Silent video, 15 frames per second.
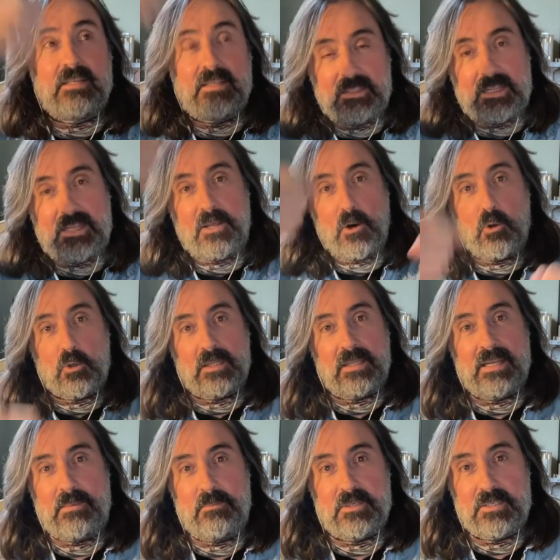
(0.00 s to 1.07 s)
and then they all
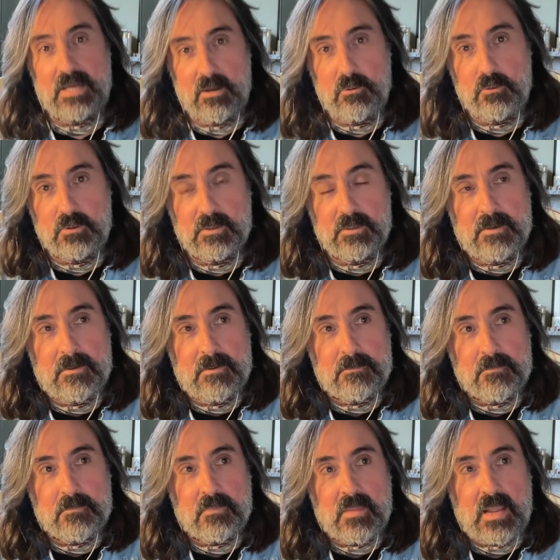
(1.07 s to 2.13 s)
climbed down.
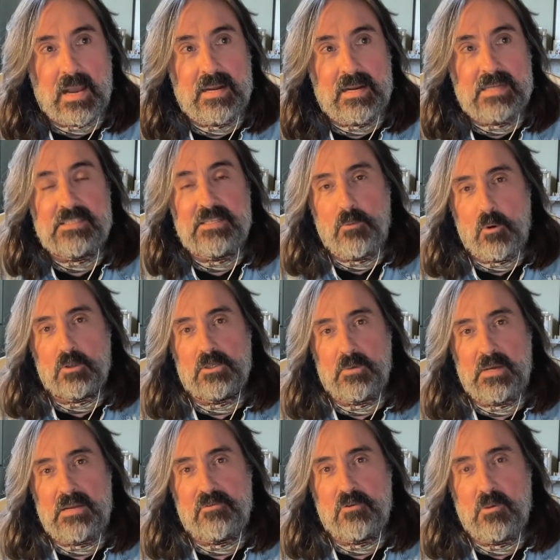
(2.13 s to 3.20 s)
And as they walked
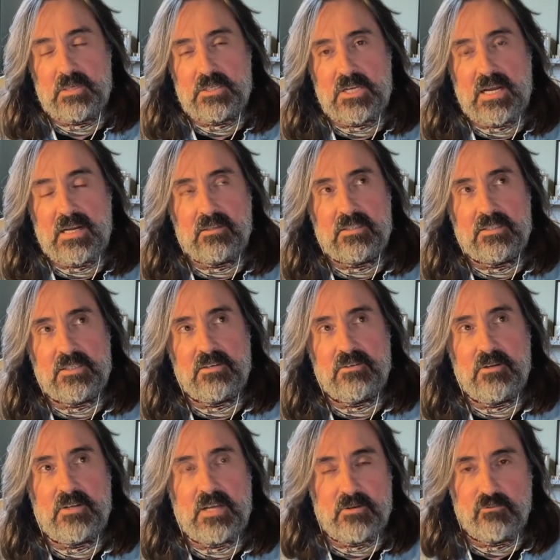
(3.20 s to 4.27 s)
away from it, Shackleton turned
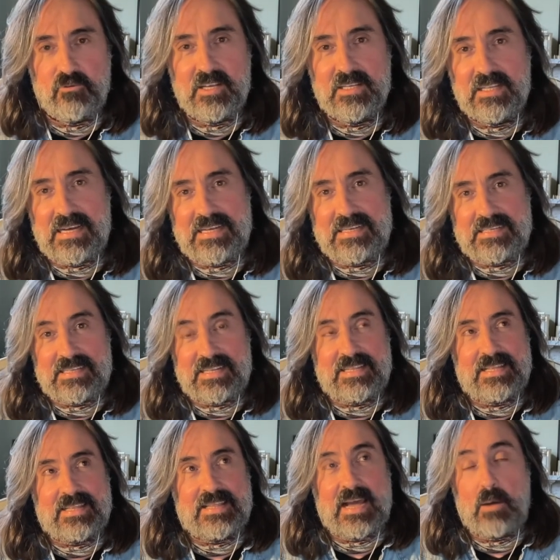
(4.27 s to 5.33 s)
around and realised
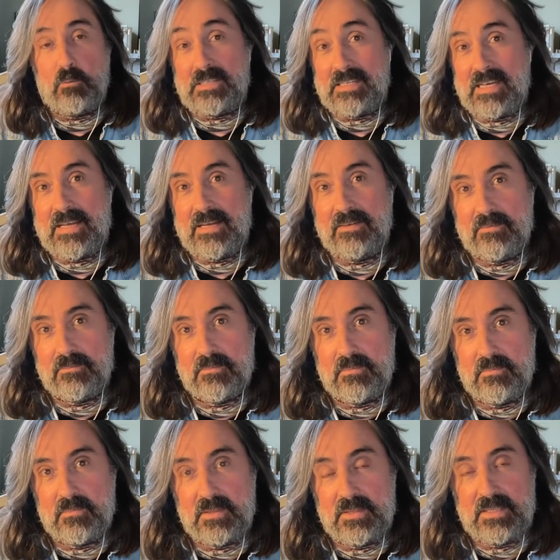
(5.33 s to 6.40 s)
that that was it.
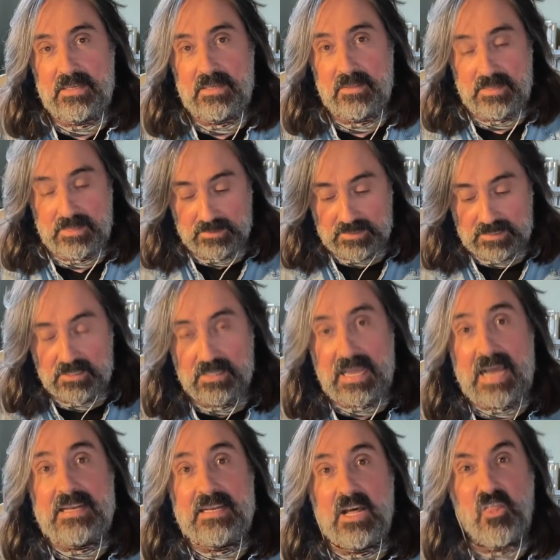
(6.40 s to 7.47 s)
They, they, lit, they
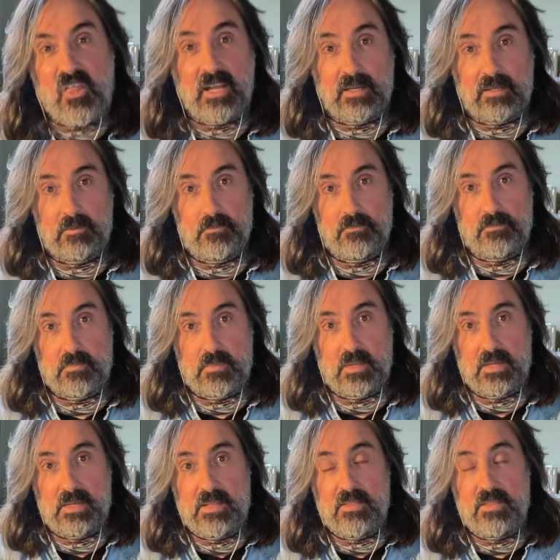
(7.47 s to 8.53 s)
had nothing.
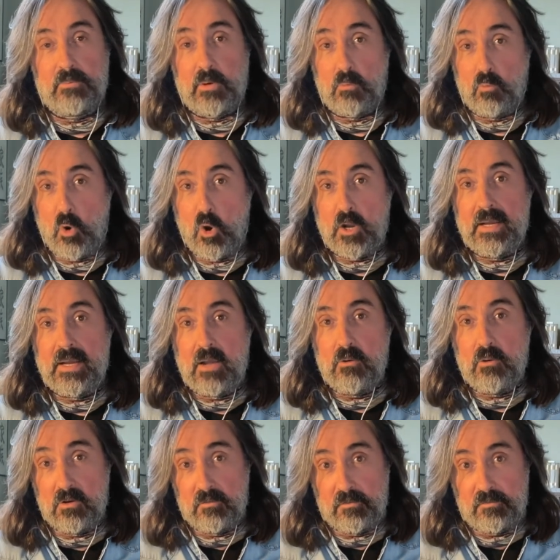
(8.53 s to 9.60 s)
They were walking
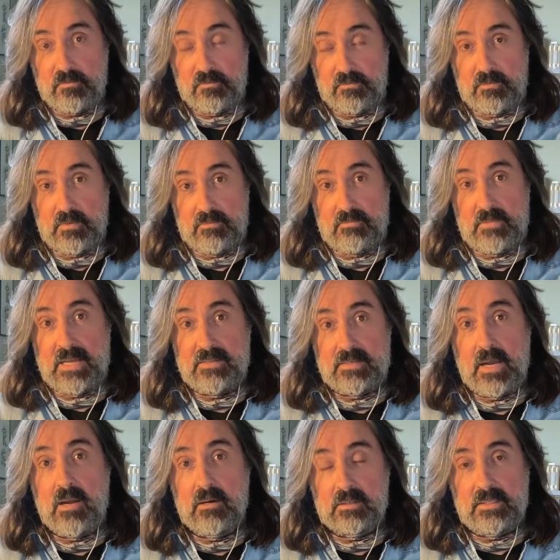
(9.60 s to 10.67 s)
out of the
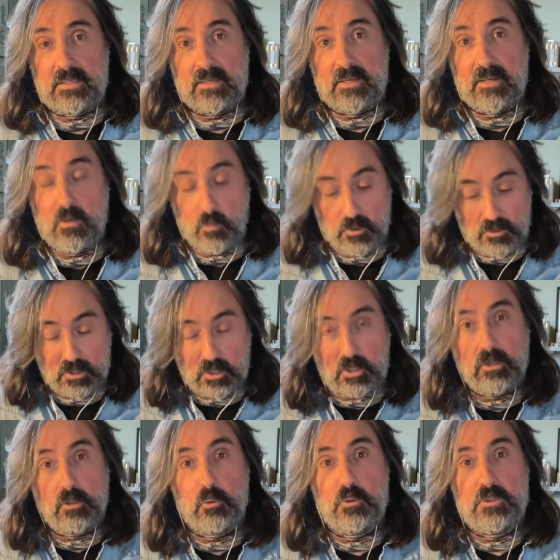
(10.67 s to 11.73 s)
Antarctic with the
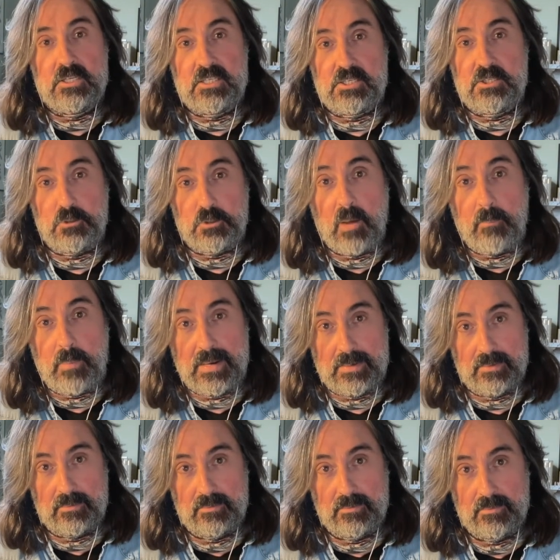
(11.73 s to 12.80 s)
clothes they stood up
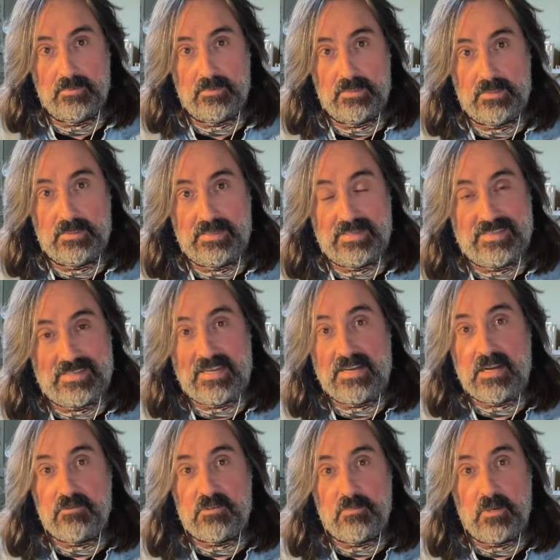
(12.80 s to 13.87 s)
in. They didn't
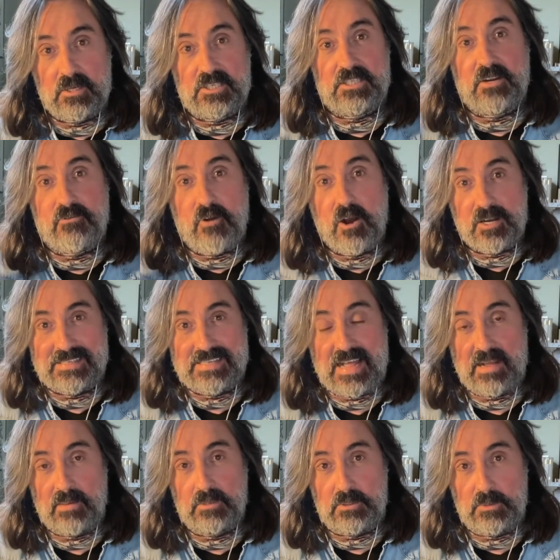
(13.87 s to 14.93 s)
have so much as a
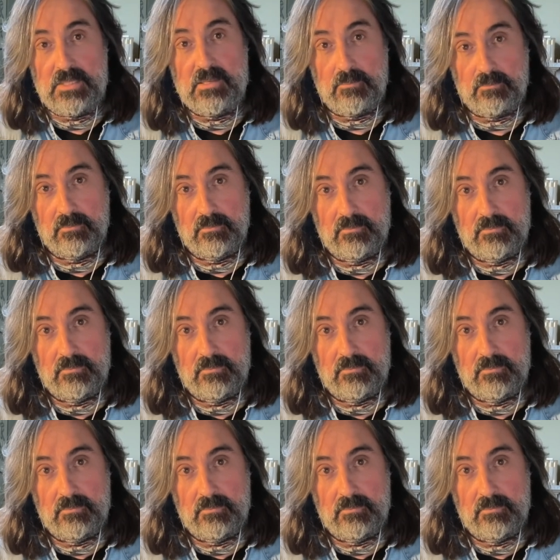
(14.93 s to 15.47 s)
rucksack between them.